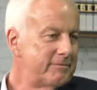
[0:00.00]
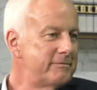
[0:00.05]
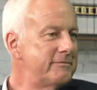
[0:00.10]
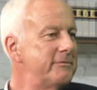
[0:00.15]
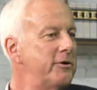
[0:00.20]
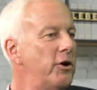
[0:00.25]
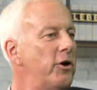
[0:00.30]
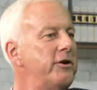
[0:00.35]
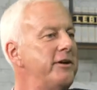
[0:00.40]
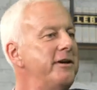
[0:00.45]

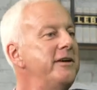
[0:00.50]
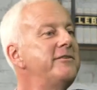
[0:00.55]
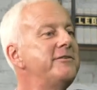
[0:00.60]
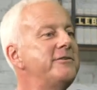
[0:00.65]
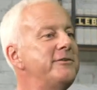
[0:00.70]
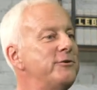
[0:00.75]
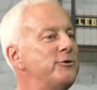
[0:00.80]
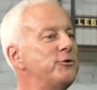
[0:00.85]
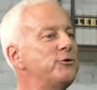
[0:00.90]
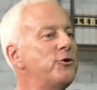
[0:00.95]
not
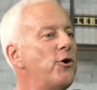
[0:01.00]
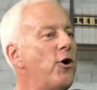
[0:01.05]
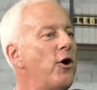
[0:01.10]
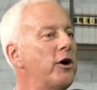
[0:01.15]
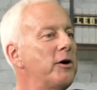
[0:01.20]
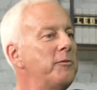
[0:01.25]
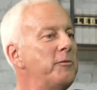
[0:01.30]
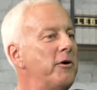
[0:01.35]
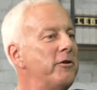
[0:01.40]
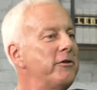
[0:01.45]
easy to
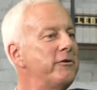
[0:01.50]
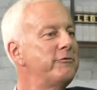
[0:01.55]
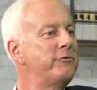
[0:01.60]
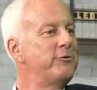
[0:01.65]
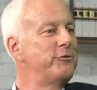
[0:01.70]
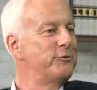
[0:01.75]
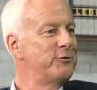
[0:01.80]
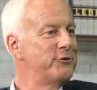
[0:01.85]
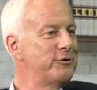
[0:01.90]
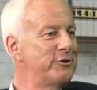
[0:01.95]
talk about the
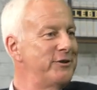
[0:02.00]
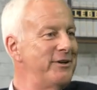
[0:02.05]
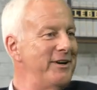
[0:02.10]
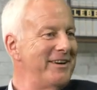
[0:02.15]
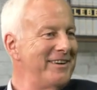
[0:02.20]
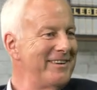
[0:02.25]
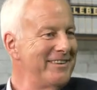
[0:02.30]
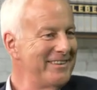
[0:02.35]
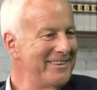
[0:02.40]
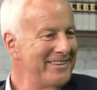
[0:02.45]
future
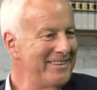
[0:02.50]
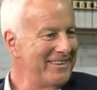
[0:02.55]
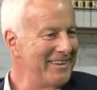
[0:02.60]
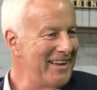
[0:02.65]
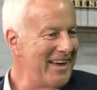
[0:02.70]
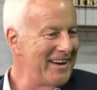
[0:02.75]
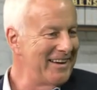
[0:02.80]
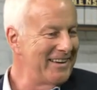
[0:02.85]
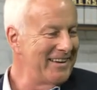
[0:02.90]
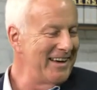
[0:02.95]
in
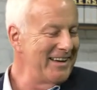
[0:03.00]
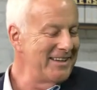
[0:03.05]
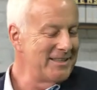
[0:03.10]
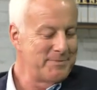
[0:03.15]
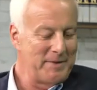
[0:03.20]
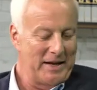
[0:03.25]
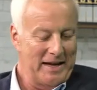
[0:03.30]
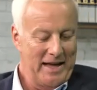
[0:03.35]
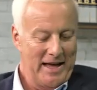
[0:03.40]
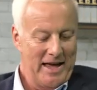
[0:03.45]
that case,
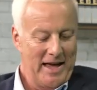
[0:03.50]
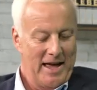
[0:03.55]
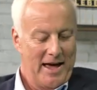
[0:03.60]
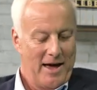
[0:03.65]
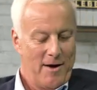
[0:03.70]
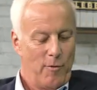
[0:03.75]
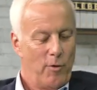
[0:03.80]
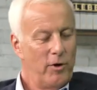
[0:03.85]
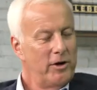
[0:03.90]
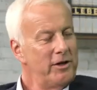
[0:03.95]
but
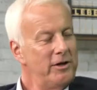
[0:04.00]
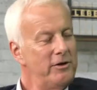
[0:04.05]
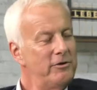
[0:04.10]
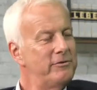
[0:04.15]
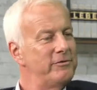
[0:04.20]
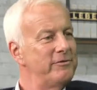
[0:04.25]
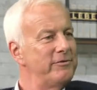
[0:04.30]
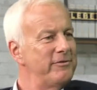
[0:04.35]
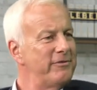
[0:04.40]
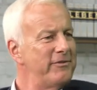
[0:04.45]
what do you
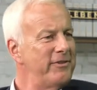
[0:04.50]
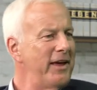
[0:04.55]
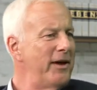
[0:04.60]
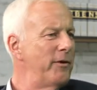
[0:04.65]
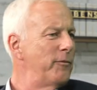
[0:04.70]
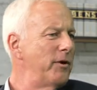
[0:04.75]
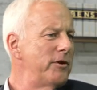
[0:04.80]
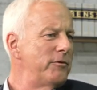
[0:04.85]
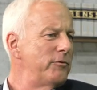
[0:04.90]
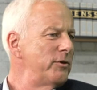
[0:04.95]

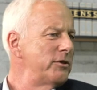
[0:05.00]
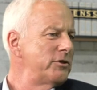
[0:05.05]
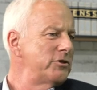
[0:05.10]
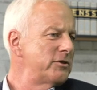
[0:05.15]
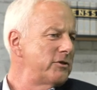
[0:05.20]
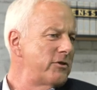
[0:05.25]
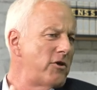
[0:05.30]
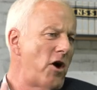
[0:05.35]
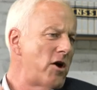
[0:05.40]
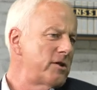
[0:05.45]
think,
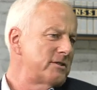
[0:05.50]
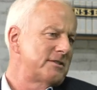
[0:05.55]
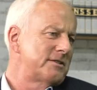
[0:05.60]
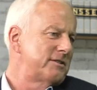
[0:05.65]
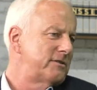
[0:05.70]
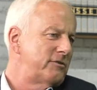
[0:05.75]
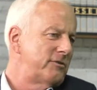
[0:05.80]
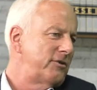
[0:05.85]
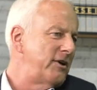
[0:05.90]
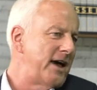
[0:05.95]
which thoughts
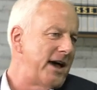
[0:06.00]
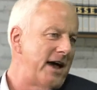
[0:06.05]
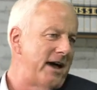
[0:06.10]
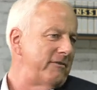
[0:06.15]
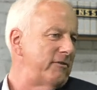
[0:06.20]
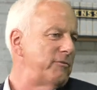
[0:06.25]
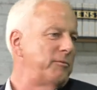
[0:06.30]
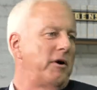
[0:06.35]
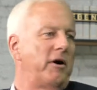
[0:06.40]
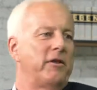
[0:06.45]
do you have
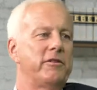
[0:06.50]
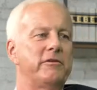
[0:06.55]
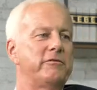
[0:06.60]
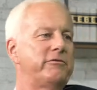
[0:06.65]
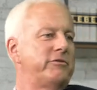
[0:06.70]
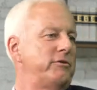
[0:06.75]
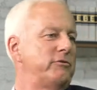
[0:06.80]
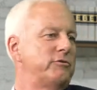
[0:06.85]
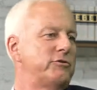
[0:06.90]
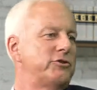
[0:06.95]
about the
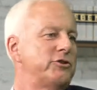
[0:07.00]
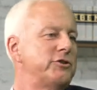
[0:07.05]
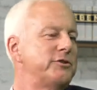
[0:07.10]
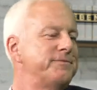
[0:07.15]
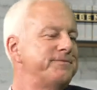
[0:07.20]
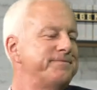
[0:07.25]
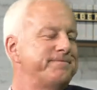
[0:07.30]
future?